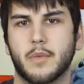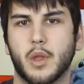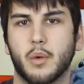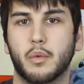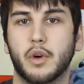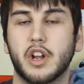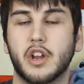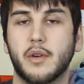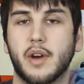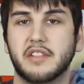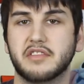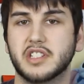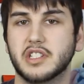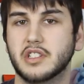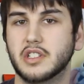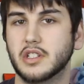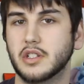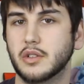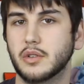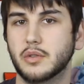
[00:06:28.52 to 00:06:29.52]
what you have to
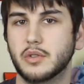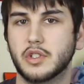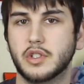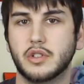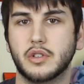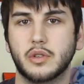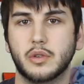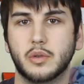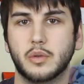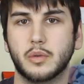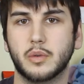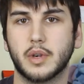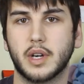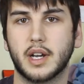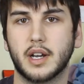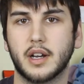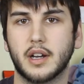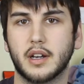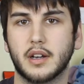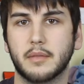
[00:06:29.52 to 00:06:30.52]
do to
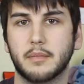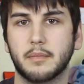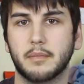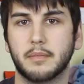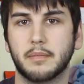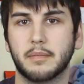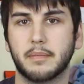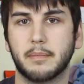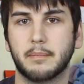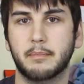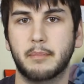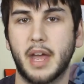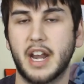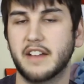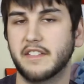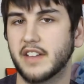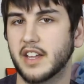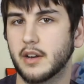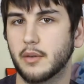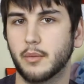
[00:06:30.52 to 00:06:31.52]

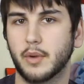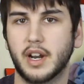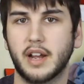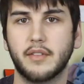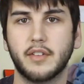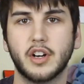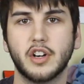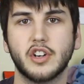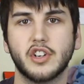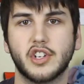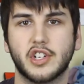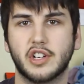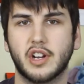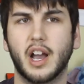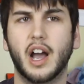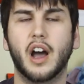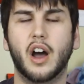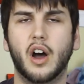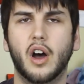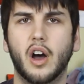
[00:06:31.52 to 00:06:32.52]
benefit and whatever.
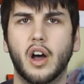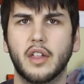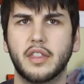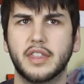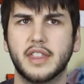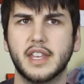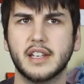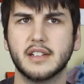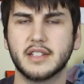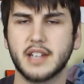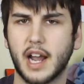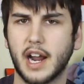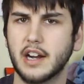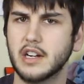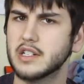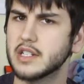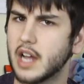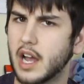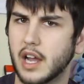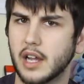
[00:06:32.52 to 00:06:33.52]
The
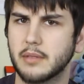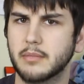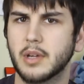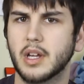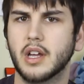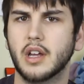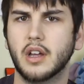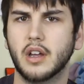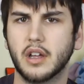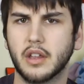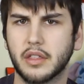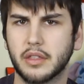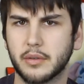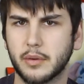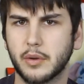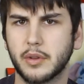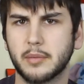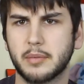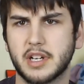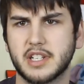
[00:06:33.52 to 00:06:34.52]
entire time
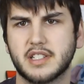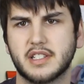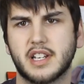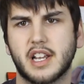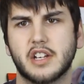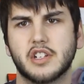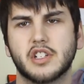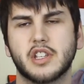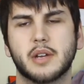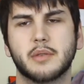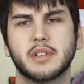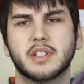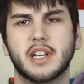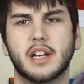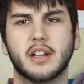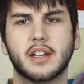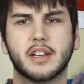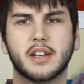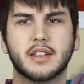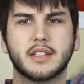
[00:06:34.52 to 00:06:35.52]
through the presentation they were
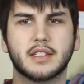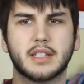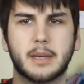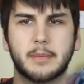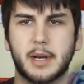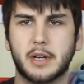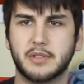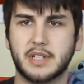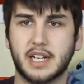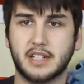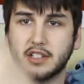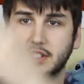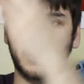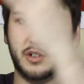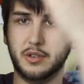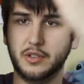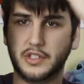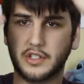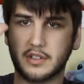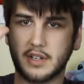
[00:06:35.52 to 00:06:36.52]
telling us about
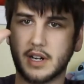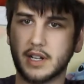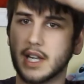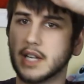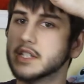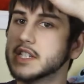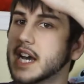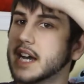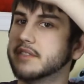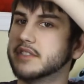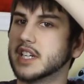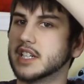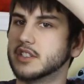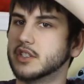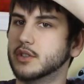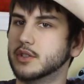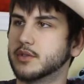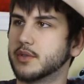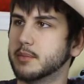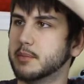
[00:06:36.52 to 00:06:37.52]
tattoos. You're not allowed to have
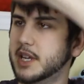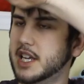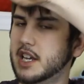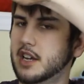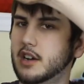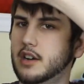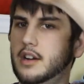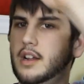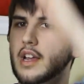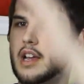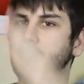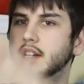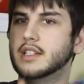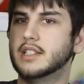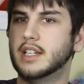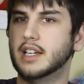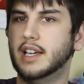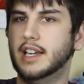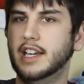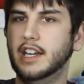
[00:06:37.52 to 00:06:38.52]
tattoos from here
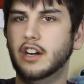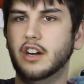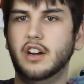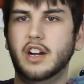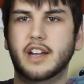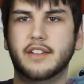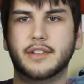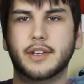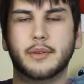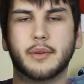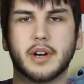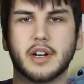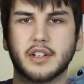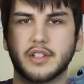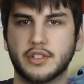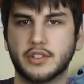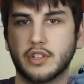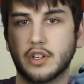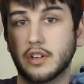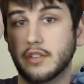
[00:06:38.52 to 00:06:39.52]
to here if you are a
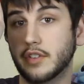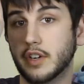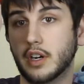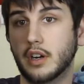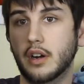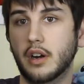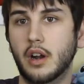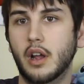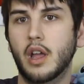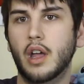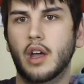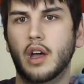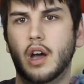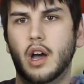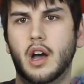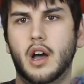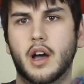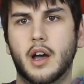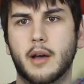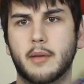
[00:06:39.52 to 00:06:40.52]
server.
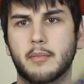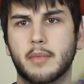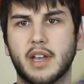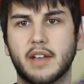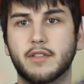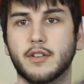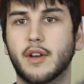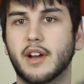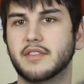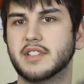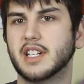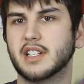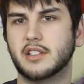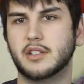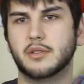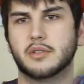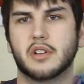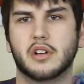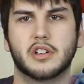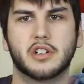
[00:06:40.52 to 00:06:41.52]
If you have
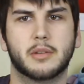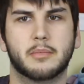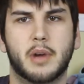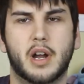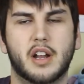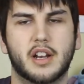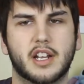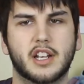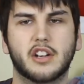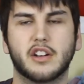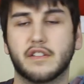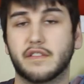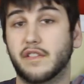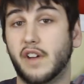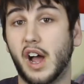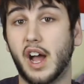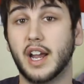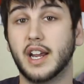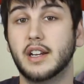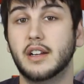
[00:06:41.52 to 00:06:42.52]
tattoos on your body, you're
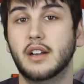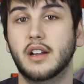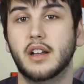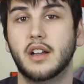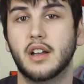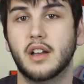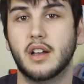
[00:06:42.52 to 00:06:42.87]
fine.